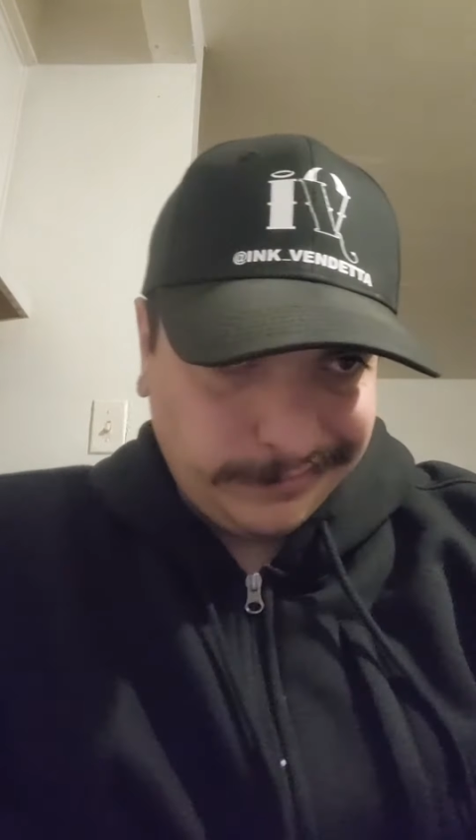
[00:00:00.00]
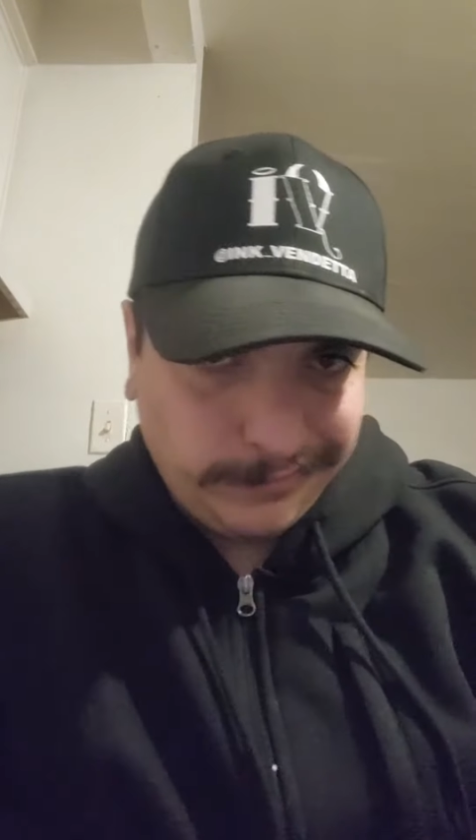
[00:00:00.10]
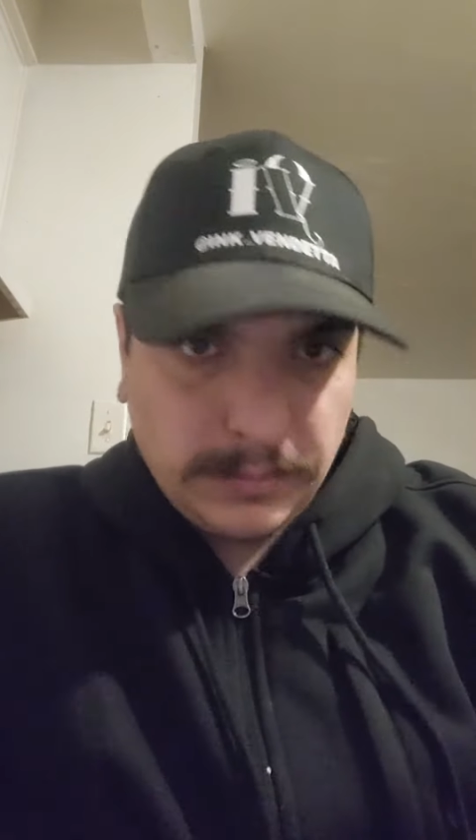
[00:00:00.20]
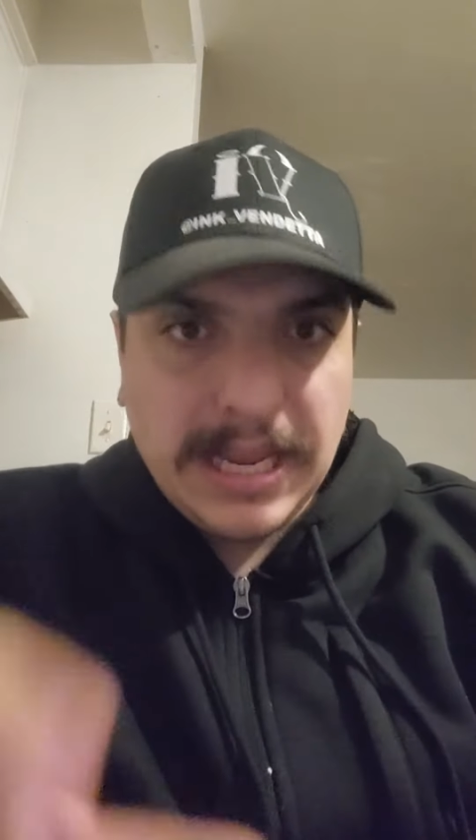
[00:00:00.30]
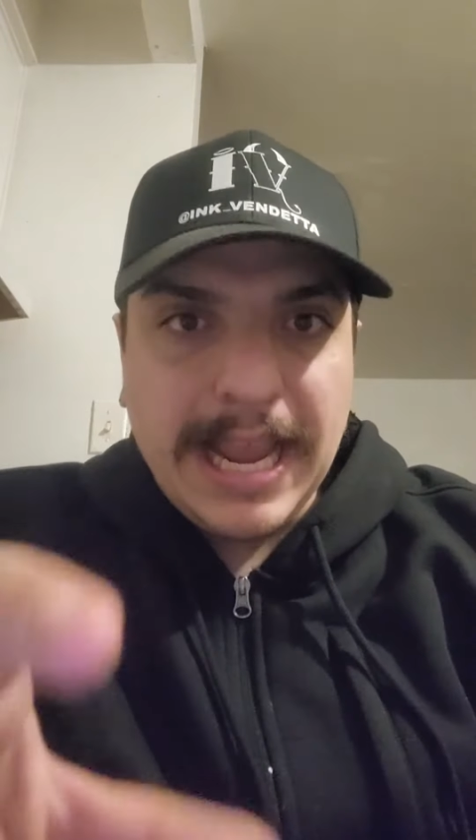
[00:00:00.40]

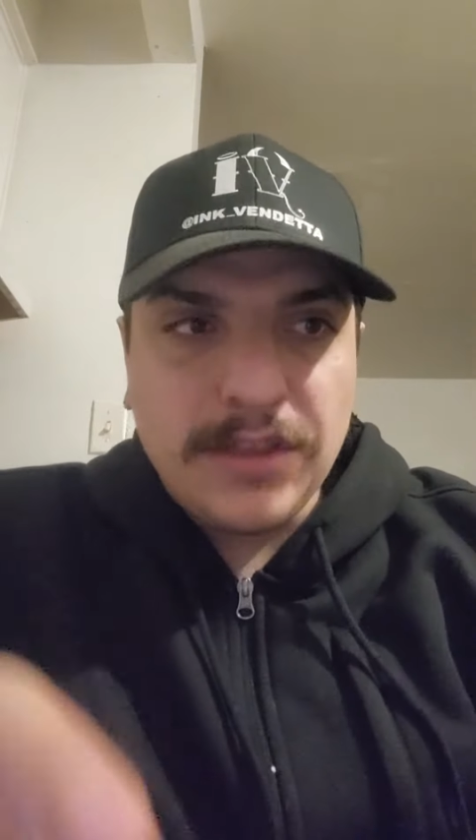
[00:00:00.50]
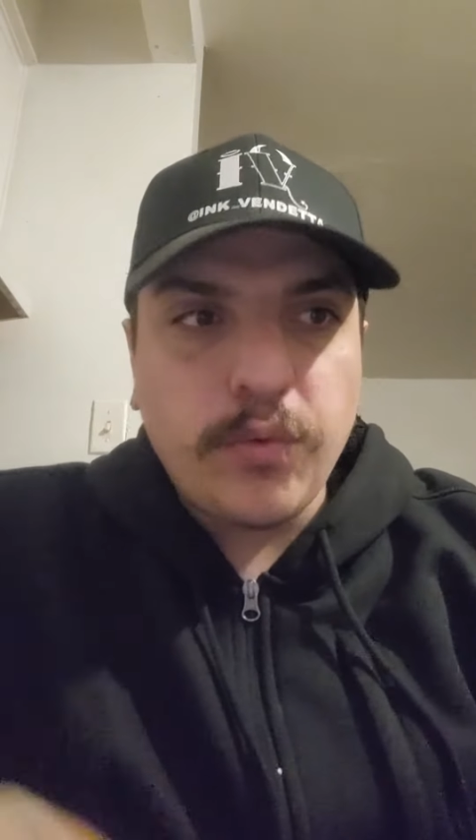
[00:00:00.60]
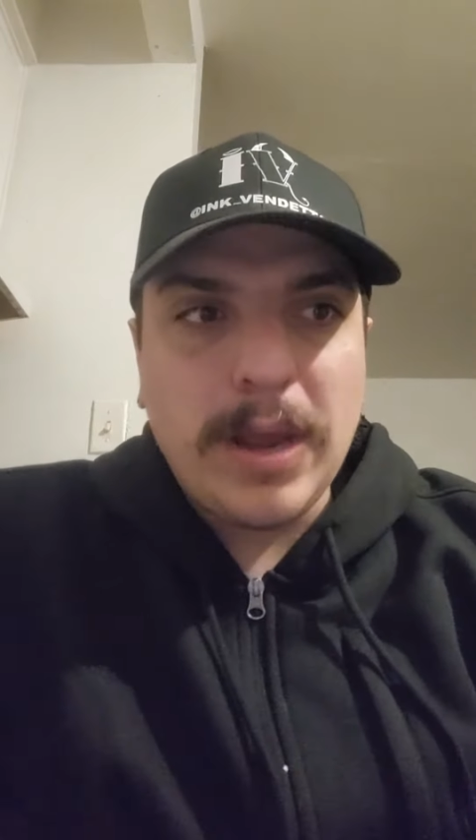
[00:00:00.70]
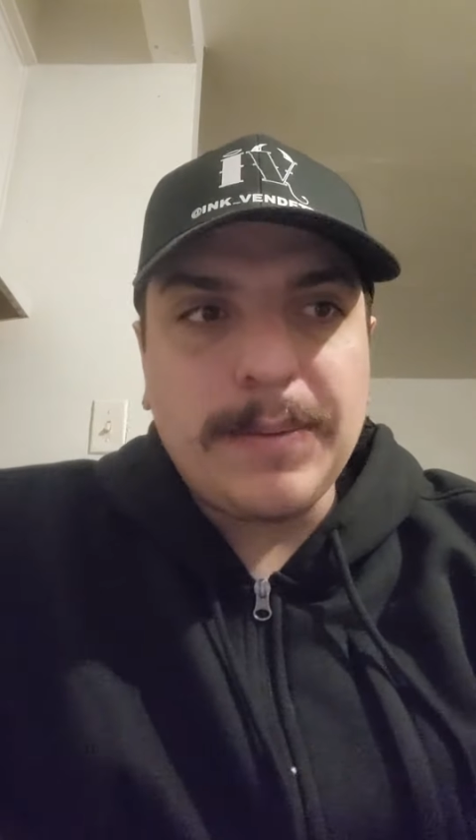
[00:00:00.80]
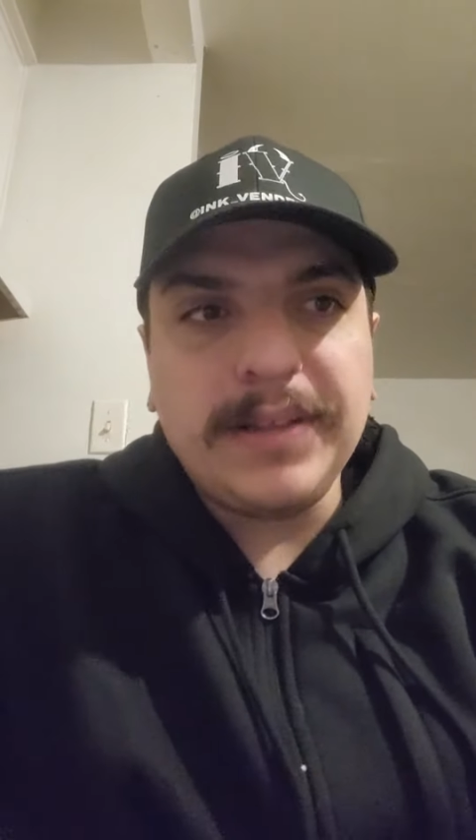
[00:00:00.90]

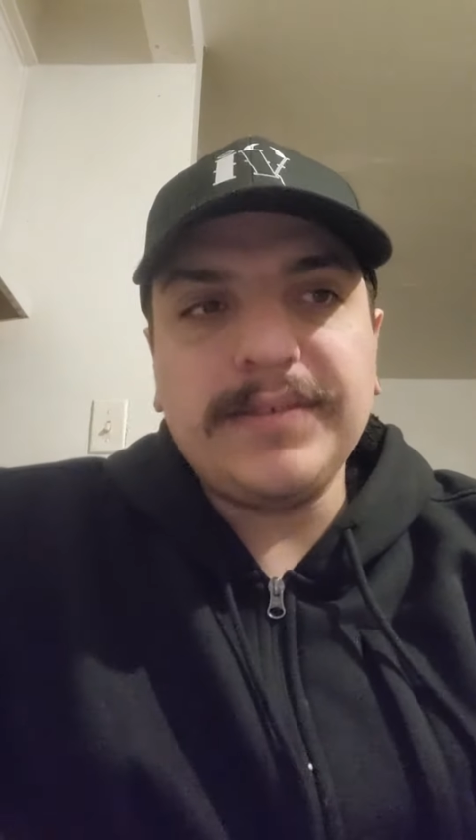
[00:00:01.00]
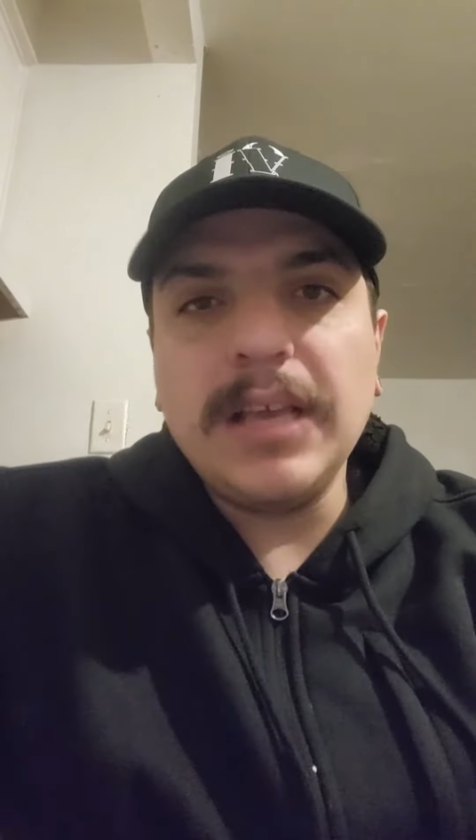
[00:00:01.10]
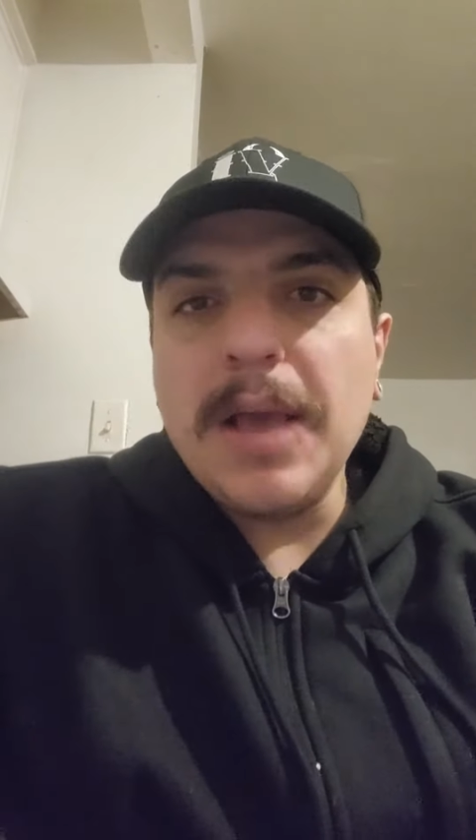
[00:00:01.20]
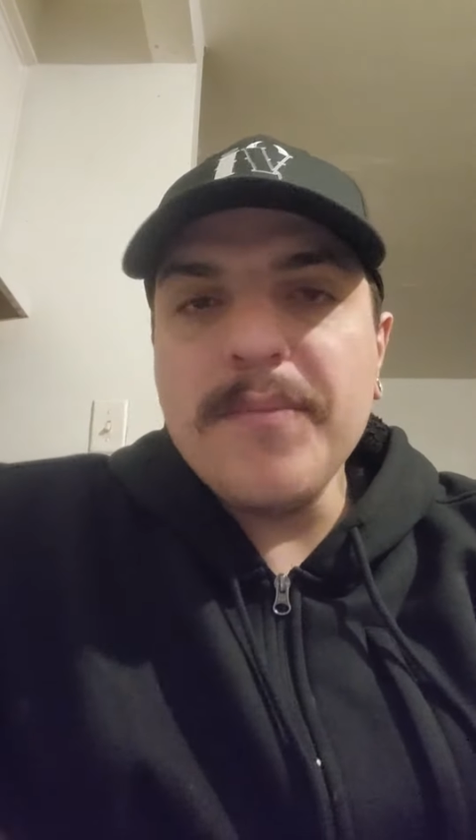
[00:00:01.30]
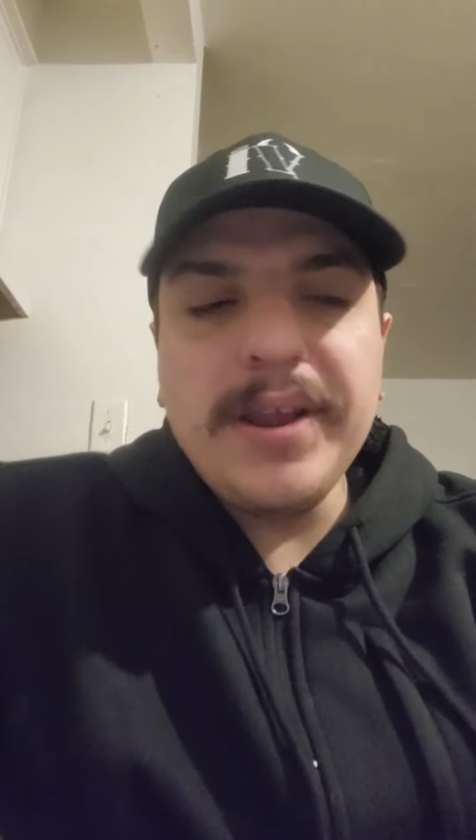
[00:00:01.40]
20
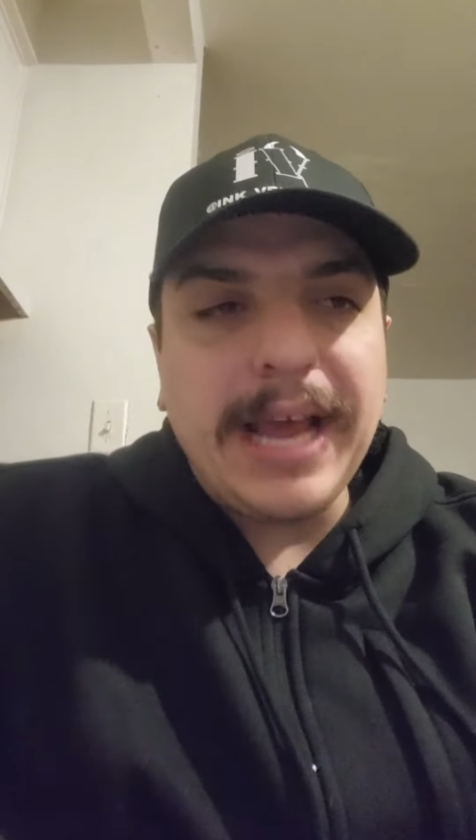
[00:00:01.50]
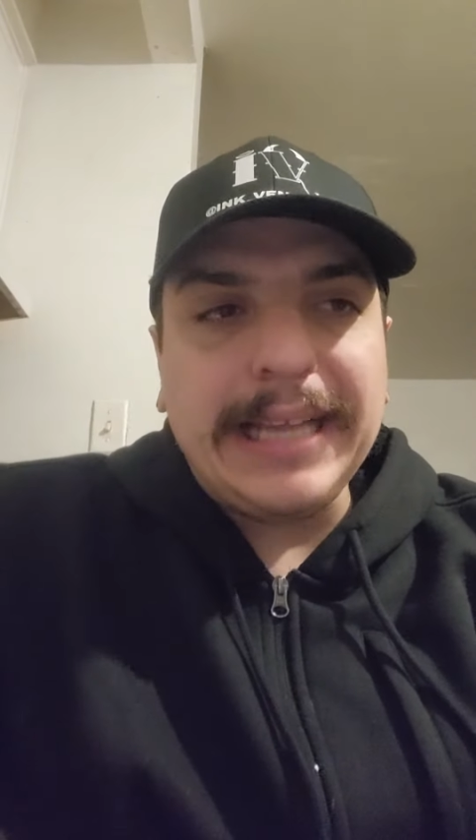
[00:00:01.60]
minutes, but